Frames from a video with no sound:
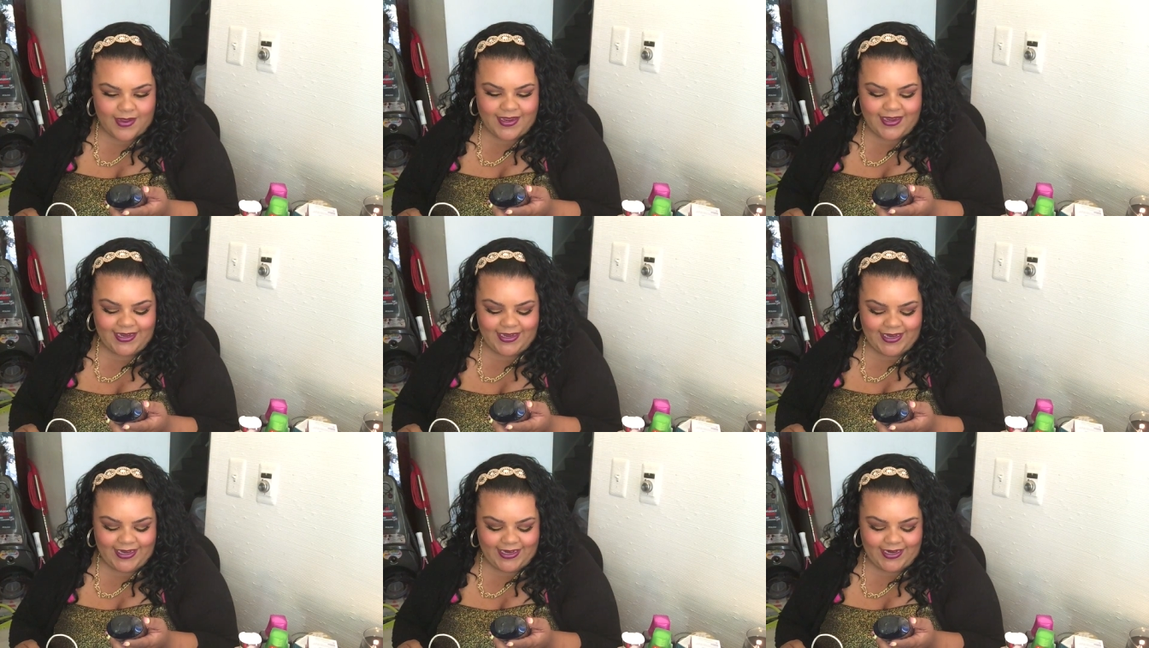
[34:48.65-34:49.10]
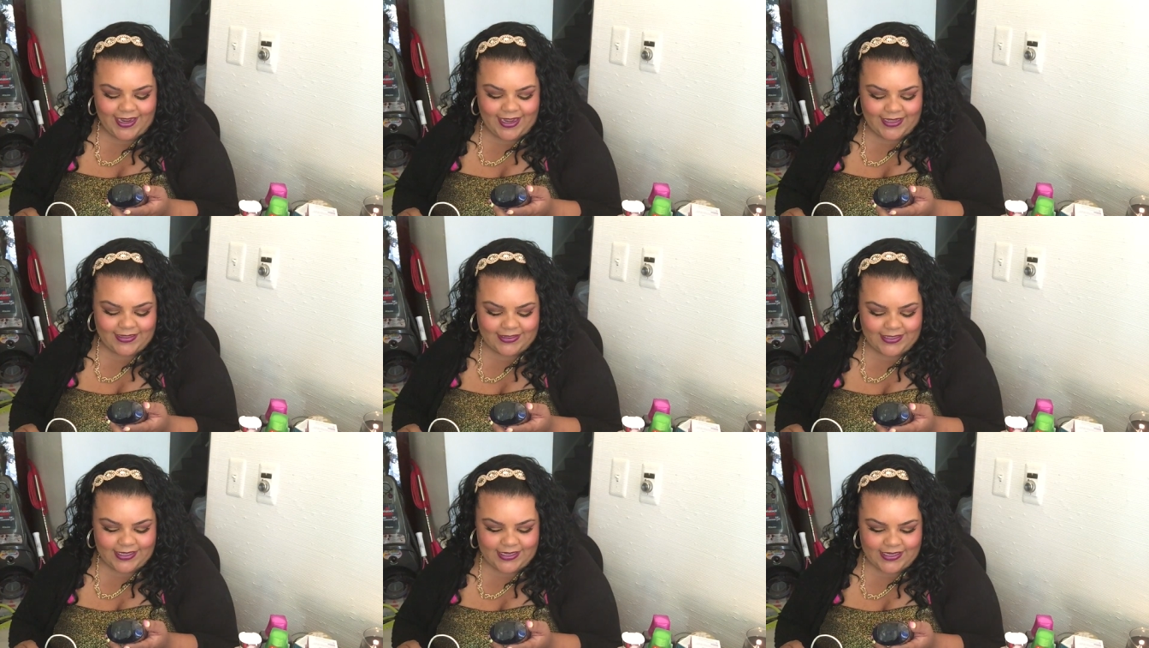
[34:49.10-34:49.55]
he
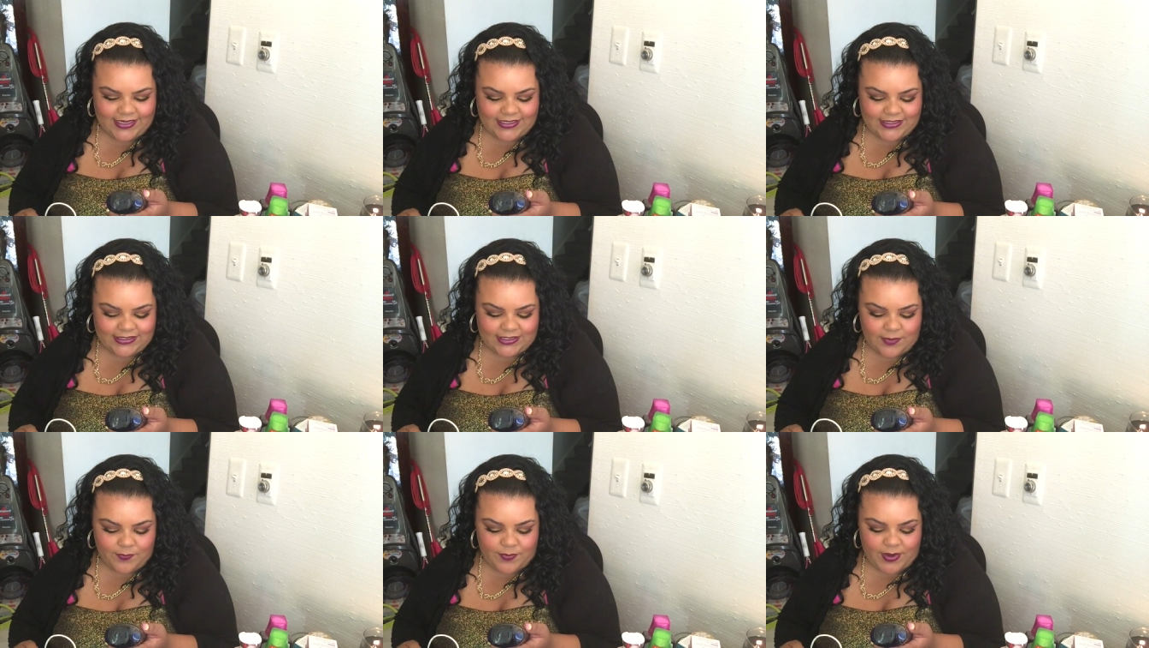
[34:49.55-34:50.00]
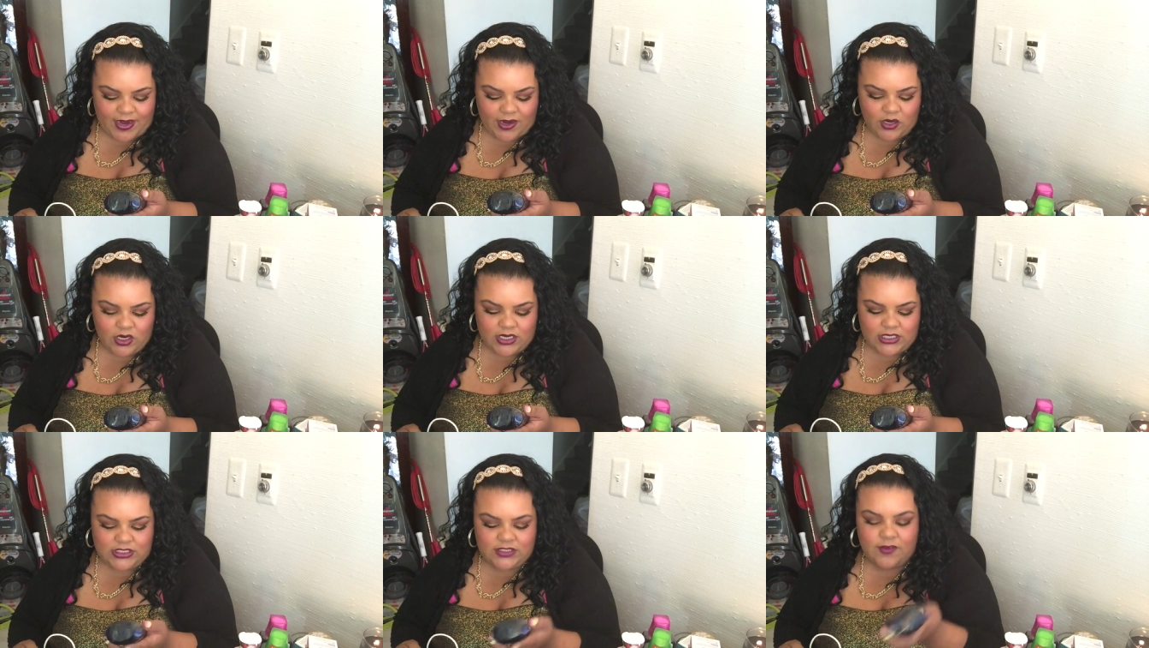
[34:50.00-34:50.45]
got this
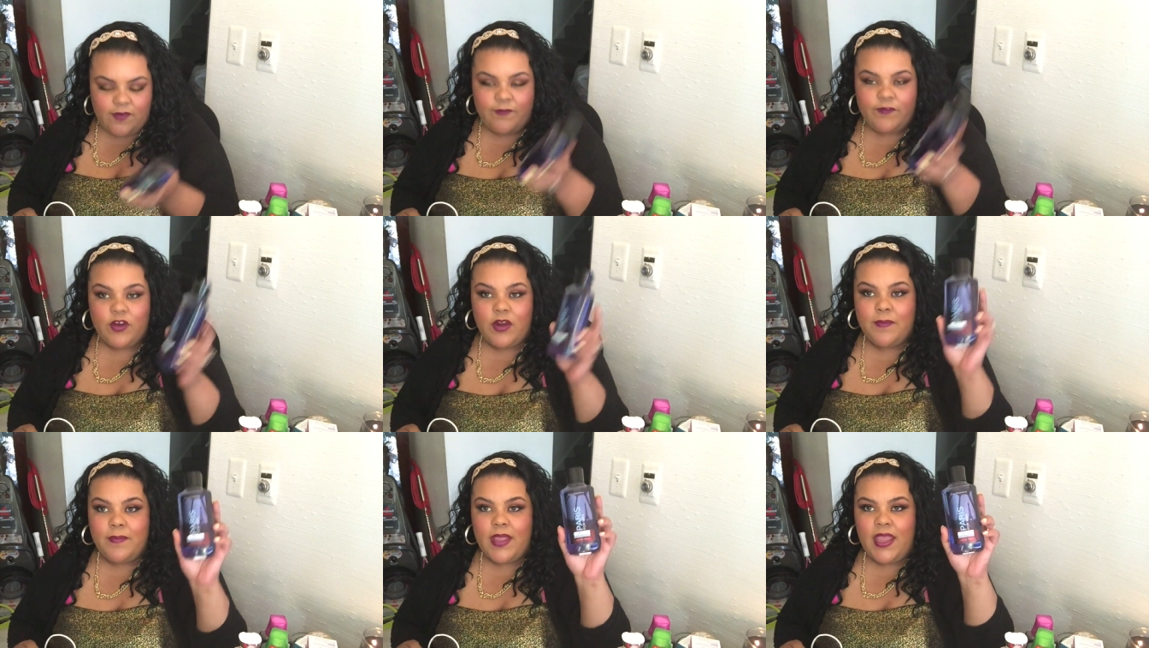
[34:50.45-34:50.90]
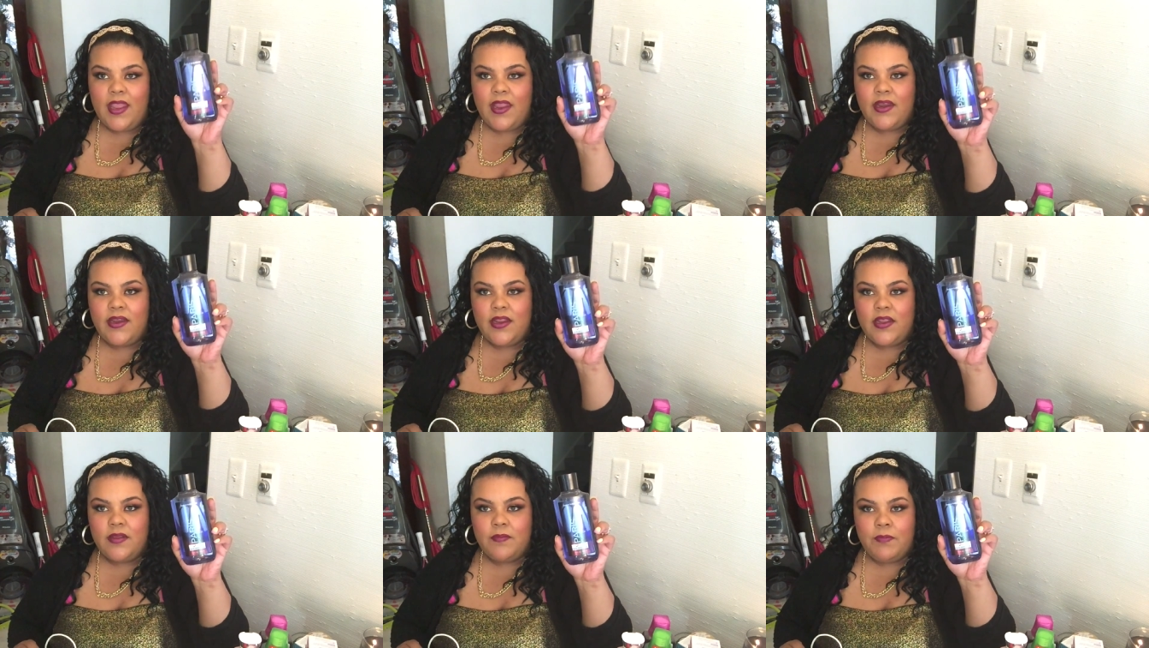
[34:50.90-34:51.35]
Paris for
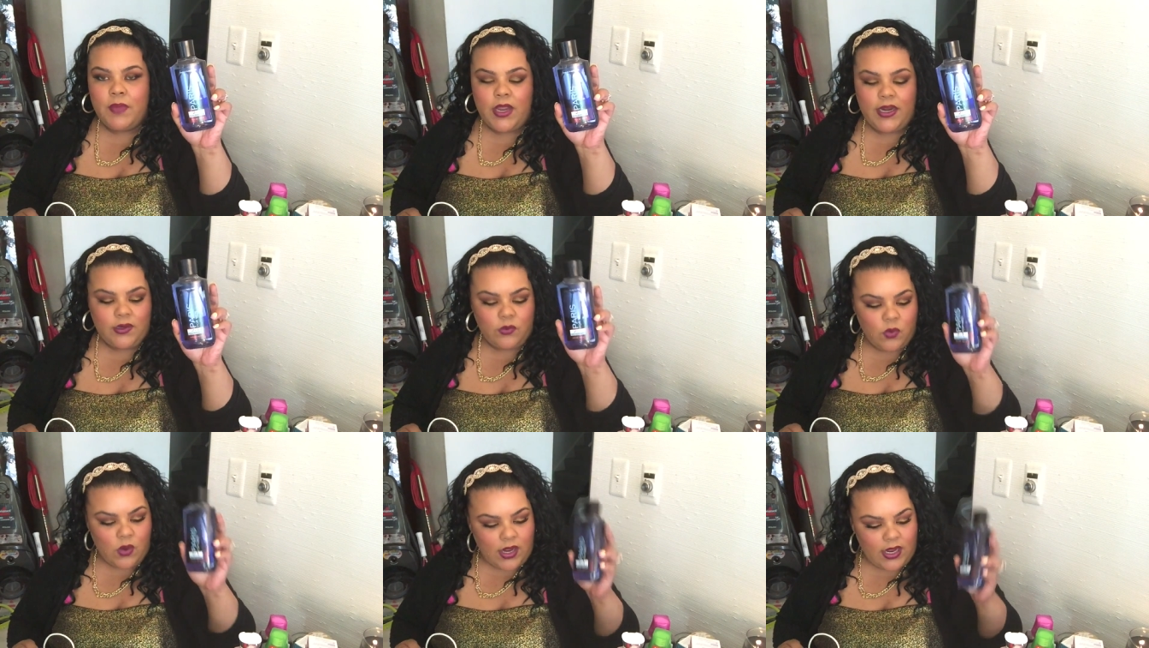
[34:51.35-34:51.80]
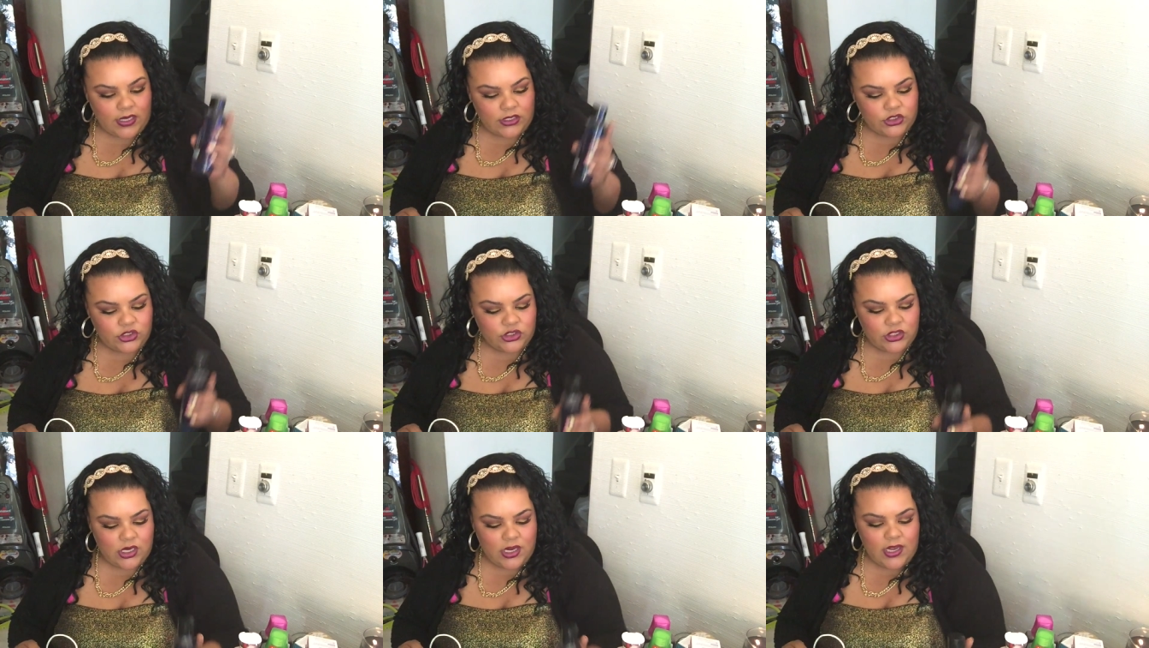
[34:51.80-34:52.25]
Men body
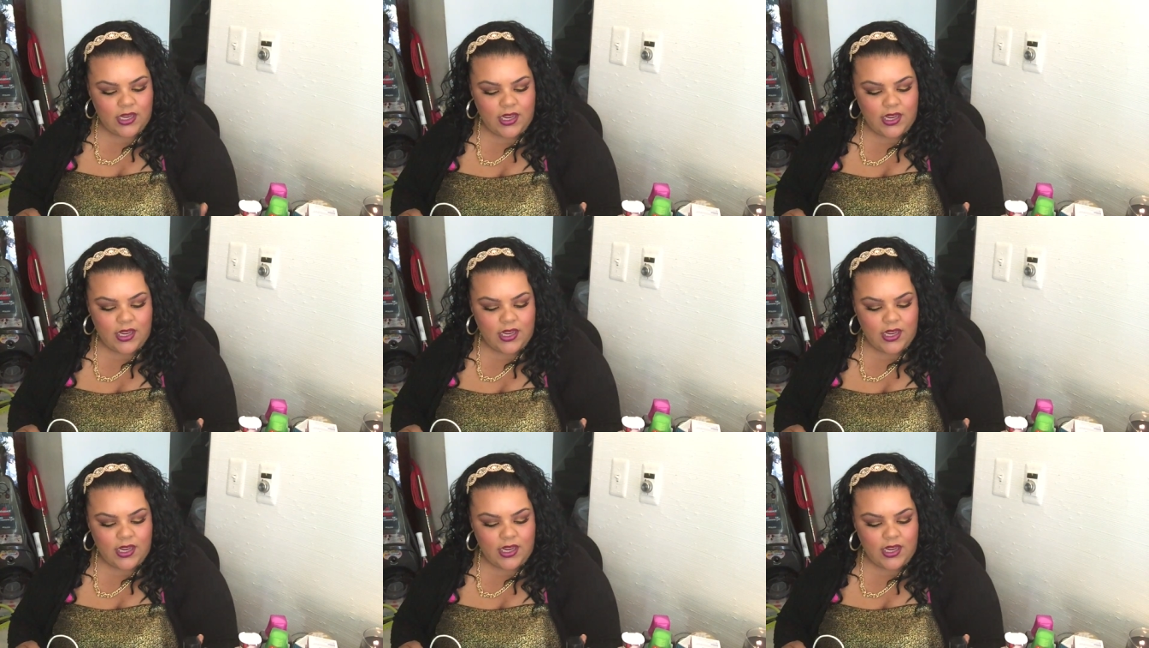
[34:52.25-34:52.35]
wash.